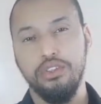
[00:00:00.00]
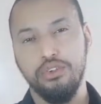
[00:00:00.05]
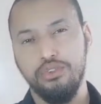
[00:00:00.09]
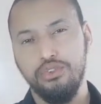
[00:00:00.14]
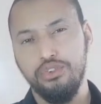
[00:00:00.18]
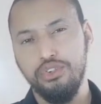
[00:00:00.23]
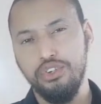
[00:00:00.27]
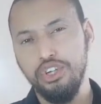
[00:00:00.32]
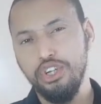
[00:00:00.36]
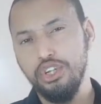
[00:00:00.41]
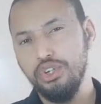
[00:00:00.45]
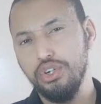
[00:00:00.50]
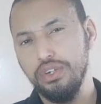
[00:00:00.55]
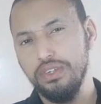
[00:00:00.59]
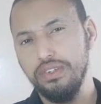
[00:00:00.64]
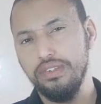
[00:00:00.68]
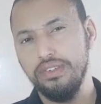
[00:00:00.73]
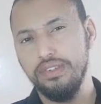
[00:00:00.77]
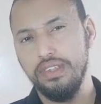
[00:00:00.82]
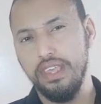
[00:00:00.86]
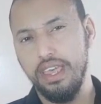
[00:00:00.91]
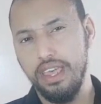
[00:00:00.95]
The
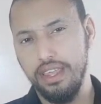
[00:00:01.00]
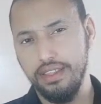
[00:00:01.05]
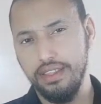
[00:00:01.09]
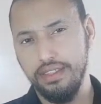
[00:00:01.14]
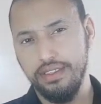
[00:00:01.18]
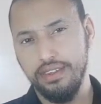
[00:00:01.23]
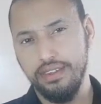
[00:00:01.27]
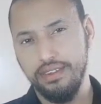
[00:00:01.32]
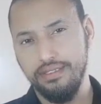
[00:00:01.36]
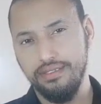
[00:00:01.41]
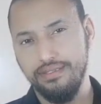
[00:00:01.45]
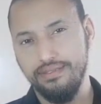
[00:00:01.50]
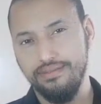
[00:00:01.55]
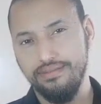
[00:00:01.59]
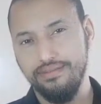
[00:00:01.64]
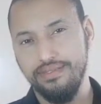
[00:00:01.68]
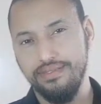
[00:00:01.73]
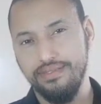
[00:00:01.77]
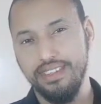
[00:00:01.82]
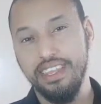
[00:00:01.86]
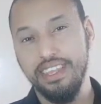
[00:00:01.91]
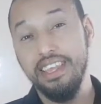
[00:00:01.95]
teacher said.
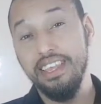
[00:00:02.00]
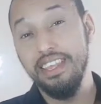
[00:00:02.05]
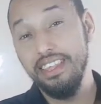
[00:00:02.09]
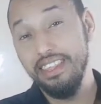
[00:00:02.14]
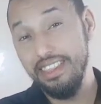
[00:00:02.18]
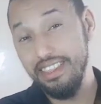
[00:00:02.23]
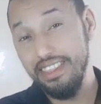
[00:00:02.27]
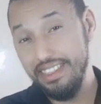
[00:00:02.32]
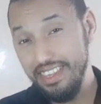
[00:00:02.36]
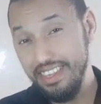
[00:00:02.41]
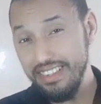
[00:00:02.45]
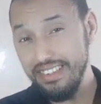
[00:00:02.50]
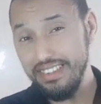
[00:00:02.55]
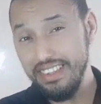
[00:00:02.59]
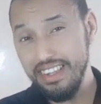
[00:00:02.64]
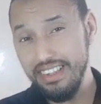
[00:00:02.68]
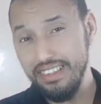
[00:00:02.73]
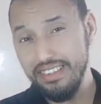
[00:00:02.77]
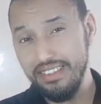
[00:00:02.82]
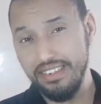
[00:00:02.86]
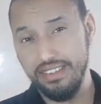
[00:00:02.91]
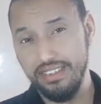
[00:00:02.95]
This
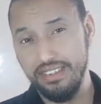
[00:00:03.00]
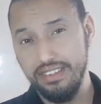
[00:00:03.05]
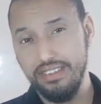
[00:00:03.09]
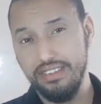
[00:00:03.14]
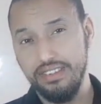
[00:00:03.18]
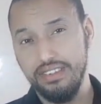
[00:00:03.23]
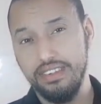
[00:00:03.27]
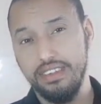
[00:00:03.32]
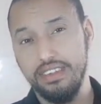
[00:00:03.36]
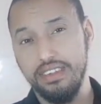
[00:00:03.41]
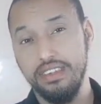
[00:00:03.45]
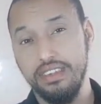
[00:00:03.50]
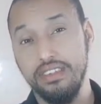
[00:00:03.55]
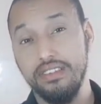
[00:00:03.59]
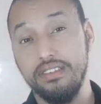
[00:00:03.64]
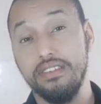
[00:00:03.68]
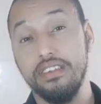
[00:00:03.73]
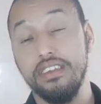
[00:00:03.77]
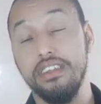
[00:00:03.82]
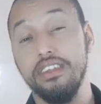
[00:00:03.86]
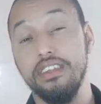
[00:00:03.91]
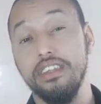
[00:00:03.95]
sentence
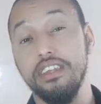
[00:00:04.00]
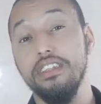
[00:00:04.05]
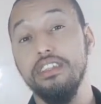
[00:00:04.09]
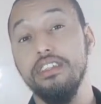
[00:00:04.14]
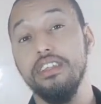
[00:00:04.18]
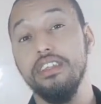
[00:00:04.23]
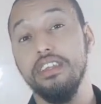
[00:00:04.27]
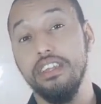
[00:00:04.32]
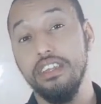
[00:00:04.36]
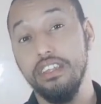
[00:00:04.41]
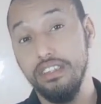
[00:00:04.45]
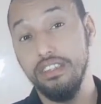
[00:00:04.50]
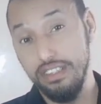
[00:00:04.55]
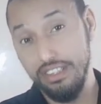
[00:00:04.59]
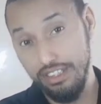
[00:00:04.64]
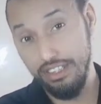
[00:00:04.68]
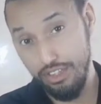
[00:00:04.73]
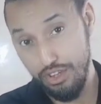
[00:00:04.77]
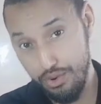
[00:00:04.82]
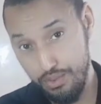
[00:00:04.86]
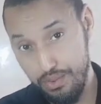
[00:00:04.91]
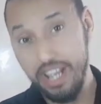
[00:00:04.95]
is
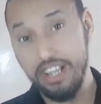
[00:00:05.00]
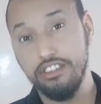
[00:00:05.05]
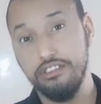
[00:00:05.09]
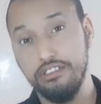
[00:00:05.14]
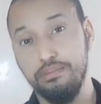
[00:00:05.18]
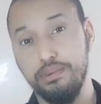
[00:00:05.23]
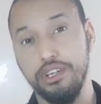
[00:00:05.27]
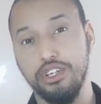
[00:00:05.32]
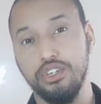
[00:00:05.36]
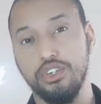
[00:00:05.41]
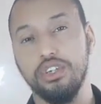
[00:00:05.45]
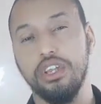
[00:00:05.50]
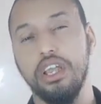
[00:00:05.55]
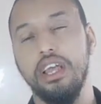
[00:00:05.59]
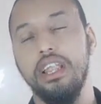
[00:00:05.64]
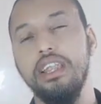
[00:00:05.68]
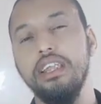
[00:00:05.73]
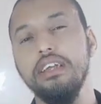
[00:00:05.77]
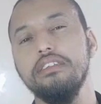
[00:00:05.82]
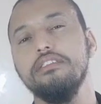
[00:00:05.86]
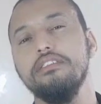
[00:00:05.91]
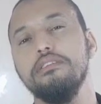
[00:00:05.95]
in direct speech.
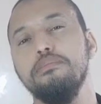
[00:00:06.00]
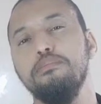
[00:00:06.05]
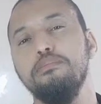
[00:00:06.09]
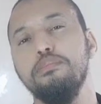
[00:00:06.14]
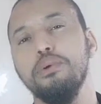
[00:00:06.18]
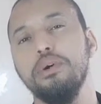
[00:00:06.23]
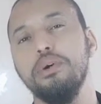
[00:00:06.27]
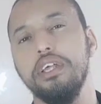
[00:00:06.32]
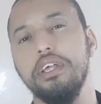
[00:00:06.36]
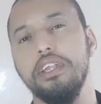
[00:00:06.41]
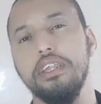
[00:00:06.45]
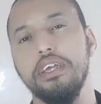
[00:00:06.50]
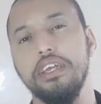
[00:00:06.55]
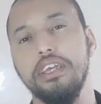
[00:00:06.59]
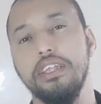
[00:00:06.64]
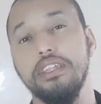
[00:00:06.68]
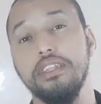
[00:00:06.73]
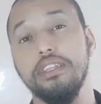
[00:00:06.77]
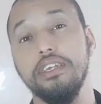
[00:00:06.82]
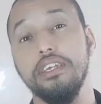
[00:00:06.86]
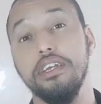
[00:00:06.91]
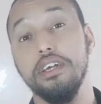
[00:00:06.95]
Let's put it
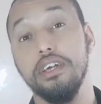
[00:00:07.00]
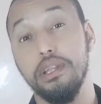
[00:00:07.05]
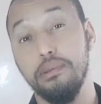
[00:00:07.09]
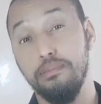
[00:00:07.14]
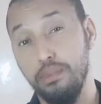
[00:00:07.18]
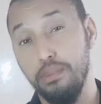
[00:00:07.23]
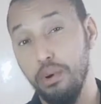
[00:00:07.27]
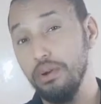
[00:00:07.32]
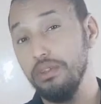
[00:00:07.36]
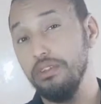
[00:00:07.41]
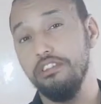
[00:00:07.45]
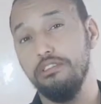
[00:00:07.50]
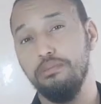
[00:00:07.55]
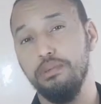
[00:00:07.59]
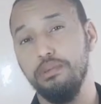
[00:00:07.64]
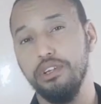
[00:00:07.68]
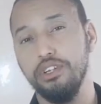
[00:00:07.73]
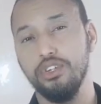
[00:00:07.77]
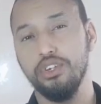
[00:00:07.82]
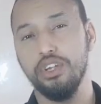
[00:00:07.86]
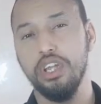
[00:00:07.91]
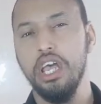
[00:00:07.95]
in the reported
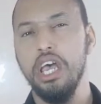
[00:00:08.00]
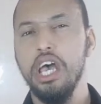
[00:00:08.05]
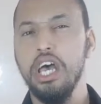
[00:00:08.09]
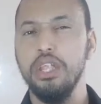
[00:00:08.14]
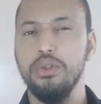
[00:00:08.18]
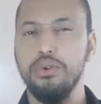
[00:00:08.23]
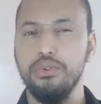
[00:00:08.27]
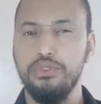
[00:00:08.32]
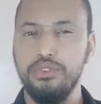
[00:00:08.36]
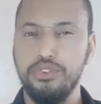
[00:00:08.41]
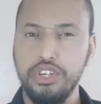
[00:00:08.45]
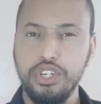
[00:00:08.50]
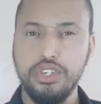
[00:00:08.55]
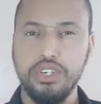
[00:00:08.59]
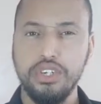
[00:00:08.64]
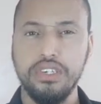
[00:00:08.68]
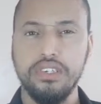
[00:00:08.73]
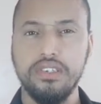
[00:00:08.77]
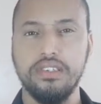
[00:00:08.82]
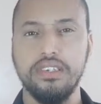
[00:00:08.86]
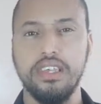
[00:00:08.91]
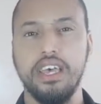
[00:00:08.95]
speech. The
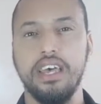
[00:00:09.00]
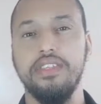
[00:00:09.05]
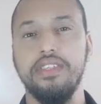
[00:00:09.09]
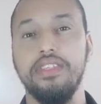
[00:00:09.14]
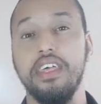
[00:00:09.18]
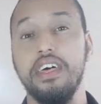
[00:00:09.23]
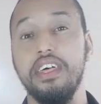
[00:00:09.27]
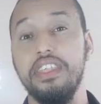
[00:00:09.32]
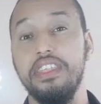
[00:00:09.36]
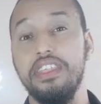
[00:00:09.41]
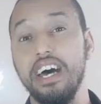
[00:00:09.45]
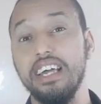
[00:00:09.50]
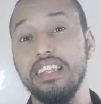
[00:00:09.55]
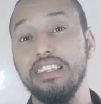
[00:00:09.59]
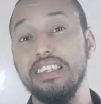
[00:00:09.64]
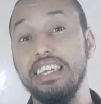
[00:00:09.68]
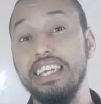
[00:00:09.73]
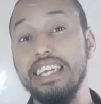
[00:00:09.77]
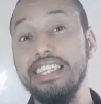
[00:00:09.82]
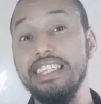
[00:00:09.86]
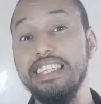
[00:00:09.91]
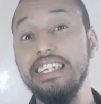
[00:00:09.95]
teacher said
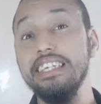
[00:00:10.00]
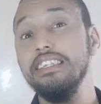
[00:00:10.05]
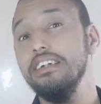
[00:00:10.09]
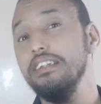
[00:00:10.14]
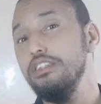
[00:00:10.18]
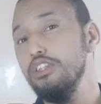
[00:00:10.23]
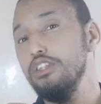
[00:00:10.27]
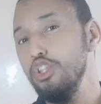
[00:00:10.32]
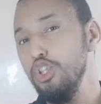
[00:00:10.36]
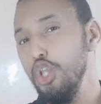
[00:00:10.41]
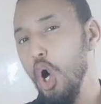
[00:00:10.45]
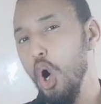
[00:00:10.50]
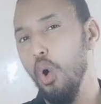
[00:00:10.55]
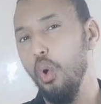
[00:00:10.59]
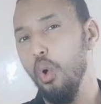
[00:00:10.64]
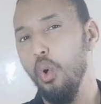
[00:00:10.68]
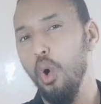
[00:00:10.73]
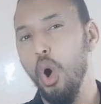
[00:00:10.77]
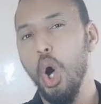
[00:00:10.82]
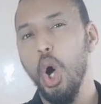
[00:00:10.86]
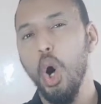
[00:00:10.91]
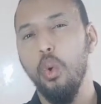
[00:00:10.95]
that he didn't
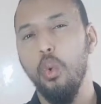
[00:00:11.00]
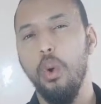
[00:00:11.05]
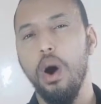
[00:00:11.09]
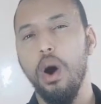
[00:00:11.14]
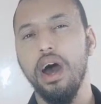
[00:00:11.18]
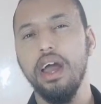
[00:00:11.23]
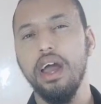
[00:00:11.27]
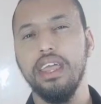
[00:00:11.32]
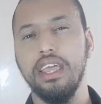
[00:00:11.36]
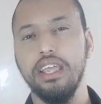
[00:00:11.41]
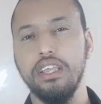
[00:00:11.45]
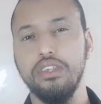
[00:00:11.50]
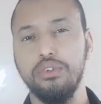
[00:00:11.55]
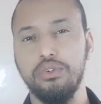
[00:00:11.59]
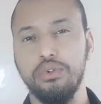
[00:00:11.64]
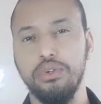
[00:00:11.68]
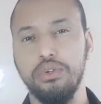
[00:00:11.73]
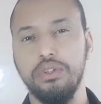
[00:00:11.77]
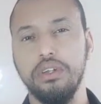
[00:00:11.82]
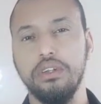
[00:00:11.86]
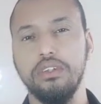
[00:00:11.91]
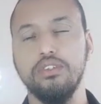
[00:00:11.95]
know why his
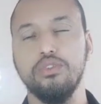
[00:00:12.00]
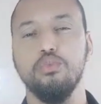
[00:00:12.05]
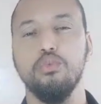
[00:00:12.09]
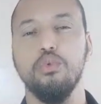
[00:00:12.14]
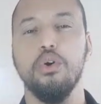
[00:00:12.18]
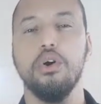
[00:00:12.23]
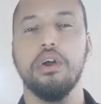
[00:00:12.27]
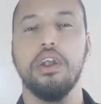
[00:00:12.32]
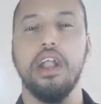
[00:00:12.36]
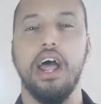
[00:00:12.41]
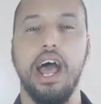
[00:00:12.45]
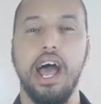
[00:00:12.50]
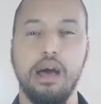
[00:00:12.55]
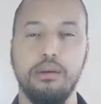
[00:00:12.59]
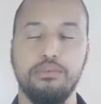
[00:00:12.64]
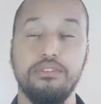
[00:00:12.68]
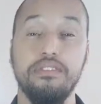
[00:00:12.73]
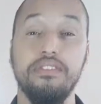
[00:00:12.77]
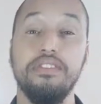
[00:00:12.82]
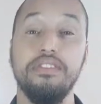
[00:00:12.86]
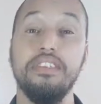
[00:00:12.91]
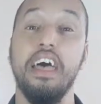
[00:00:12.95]
students were
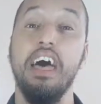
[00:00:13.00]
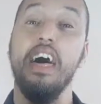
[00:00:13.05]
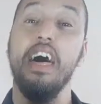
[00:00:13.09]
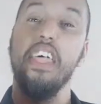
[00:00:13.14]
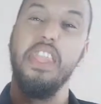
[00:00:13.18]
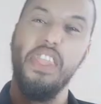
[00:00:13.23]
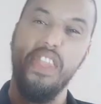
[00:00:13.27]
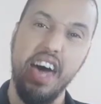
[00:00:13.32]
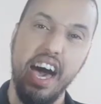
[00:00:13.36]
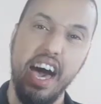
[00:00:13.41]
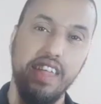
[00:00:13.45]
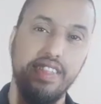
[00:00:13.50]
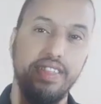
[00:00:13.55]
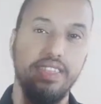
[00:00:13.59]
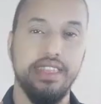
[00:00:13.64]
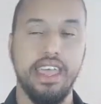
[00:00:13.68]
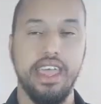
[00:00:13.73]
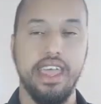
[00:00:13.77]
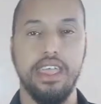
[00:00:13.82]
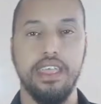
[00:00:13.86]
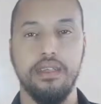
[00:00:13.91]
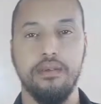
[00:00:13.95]
absent
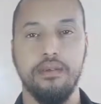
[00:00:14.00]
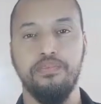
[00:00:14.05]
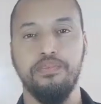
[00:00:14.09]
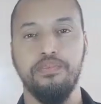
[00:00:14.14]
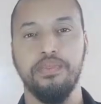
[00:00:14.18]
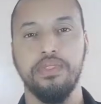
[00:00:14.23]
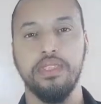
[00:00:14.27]
that day.